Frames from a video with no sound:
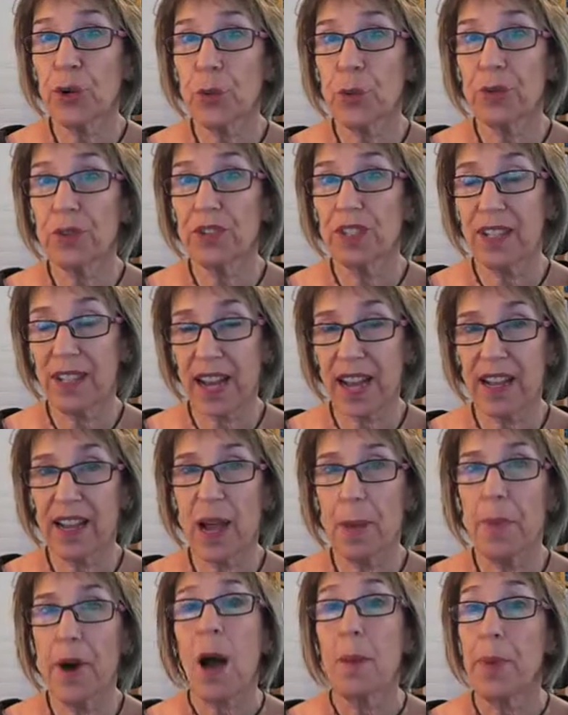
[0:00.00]
to you
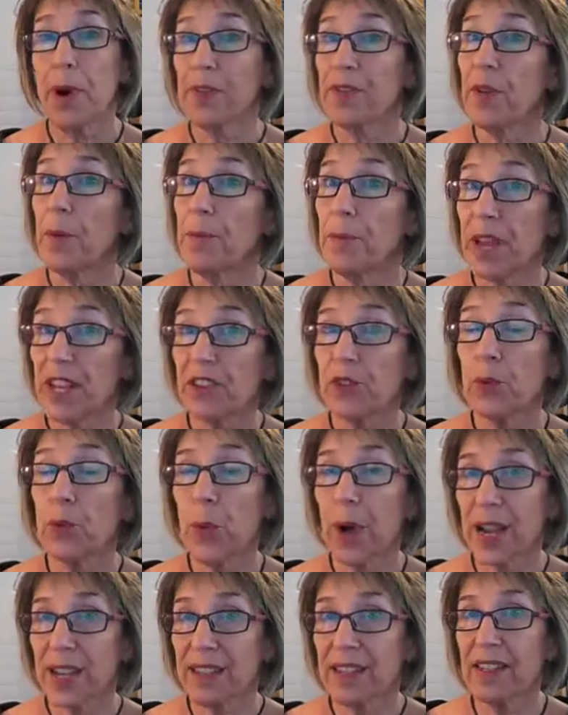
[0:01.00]
today about the best
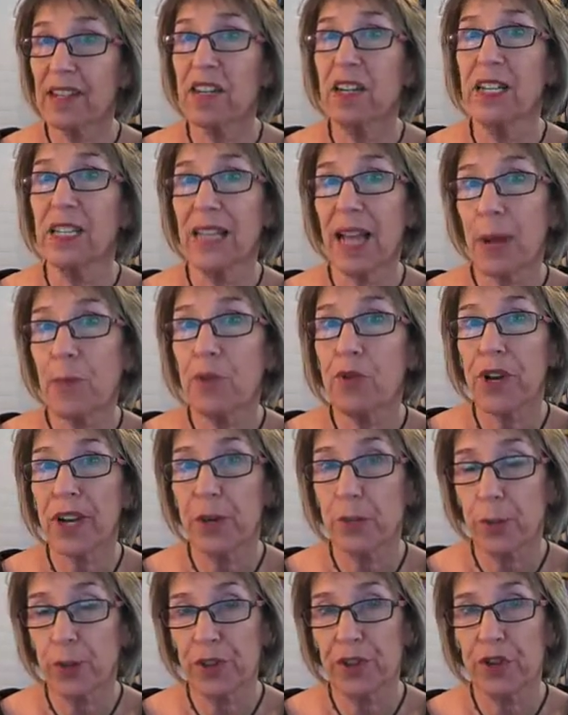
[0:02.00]
way to
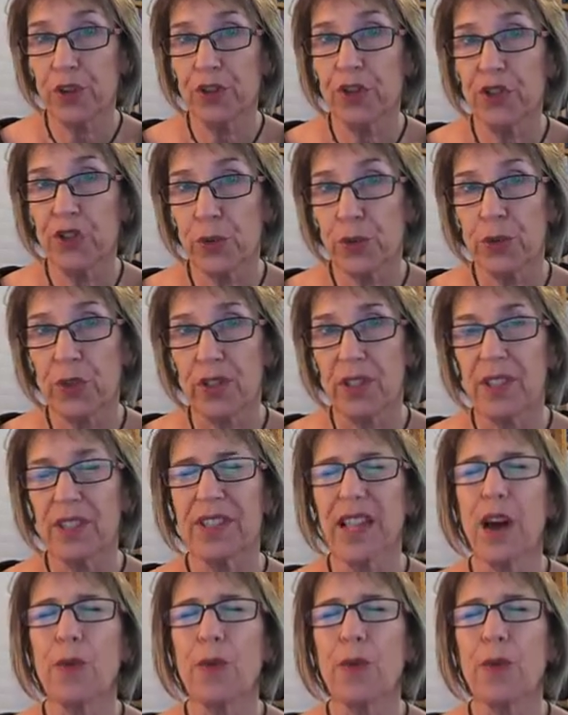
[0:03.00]
collaborate with your students.